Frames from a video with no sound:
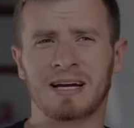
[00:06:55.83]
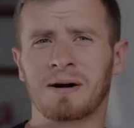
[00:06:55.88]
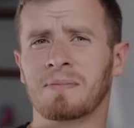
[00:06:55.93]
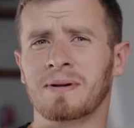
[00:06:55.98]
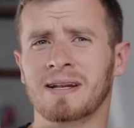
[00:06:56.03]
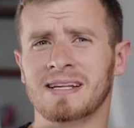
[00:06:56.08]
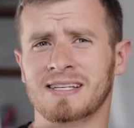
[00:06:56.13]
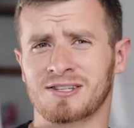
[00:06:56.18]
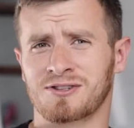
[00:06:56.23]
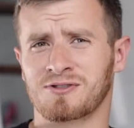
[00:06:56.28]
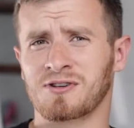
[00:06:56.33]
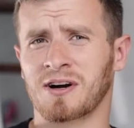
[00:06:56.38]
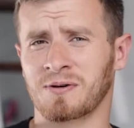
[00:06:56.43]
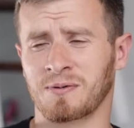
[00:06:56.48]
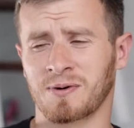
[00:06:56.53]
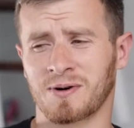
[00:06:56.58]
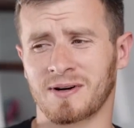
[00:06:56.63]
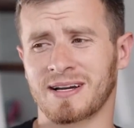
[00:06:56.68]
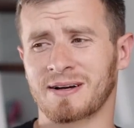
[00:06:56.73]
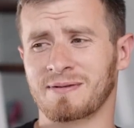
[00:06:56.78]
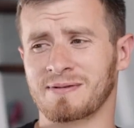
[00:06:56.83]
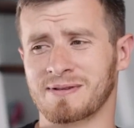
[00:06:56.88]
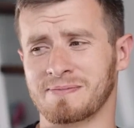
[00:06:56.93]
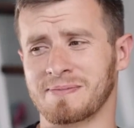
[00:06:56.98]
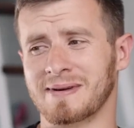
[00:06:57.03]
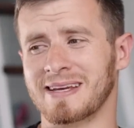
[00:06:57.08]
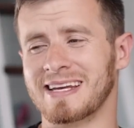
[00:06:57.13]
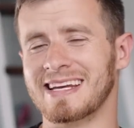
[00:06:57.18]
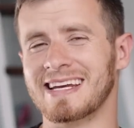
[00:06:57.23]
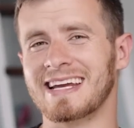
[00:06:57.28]
company is a strong word. It was
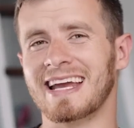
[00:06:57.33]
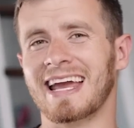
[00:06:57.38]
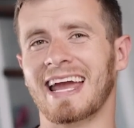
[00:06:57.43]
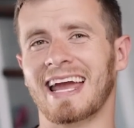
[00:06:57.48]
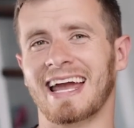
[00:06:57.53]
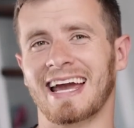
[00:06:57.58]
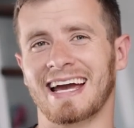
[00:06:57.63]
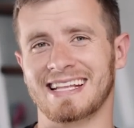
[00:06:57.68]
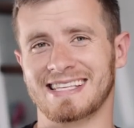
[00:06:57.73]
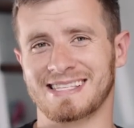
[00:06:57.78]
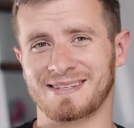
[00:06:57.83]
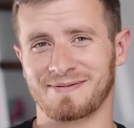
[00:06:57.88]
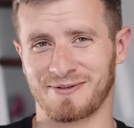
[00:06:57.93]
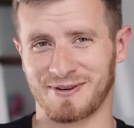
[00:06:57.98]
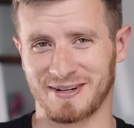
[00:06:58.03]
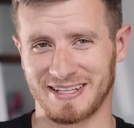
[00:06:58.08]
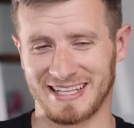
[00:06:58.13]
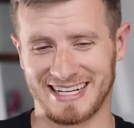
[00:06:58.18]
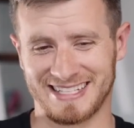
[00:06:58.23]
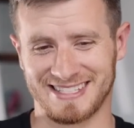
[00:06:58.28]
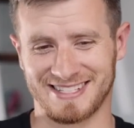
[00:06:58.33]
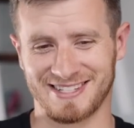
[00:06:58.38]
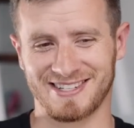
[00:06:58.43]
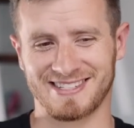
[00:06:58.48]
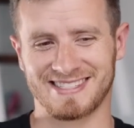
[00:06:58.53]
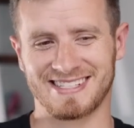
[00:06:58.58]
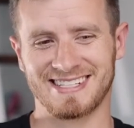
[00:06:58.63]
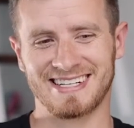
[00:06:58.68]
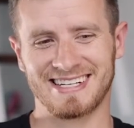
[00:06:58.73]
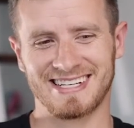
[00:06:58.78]
me and some
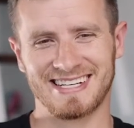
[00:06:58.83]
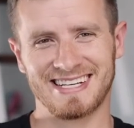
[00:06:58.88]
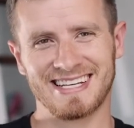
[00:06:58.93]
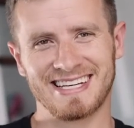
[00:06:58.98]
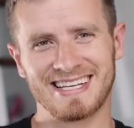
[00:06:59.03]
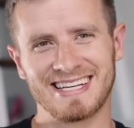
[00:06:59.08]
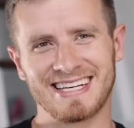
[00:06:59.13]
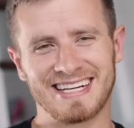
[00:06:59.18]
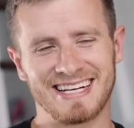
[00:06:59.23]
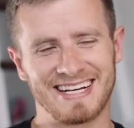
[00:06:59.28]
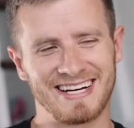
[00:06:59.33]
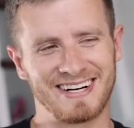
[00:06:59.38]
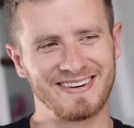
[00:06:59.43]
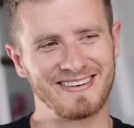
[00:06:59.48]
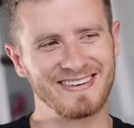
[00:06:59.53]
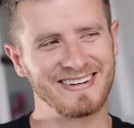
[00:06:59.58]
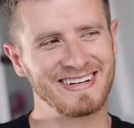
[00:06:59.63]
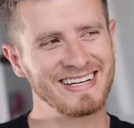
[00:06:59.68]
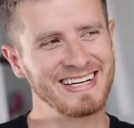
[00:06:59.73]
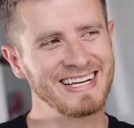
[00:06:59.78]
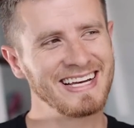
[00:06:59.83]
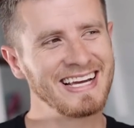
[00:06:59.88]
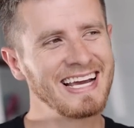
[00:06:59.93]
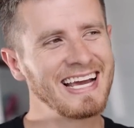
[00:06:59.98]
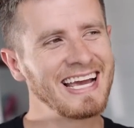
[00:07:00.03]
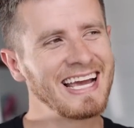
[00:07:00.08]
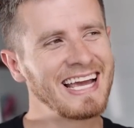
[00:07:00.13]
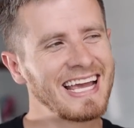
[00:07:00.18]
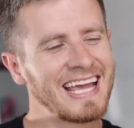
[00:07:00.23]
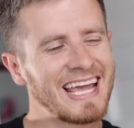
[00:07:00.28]
freelancers, you know?
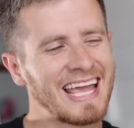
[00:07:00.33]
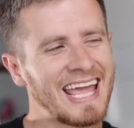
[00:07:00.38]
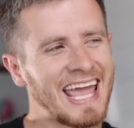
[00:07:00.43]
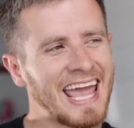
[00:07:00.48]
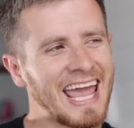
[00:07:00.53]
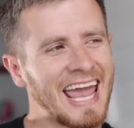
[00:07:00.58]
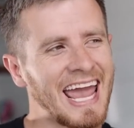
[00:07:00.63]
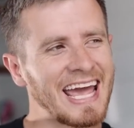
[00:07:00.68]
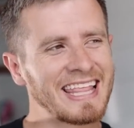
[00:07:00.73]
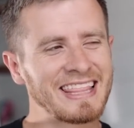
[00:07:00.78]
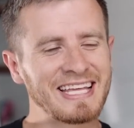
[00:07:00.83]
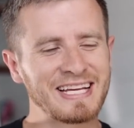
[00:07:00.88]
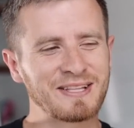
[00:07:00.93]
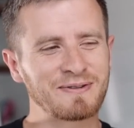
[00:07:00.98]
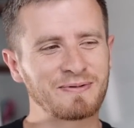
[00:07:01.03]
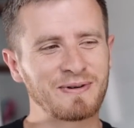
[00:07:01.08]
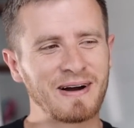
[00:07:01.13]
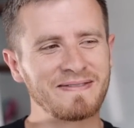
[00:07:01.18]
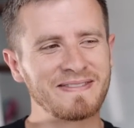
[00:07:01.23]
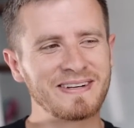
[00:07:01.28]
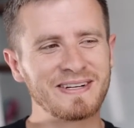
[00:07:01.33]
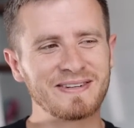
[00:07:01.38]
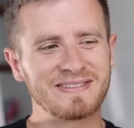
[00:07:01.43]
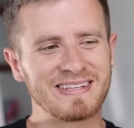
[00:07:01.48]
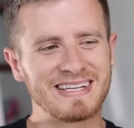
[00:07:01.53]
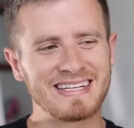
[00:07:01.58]
And like the revenue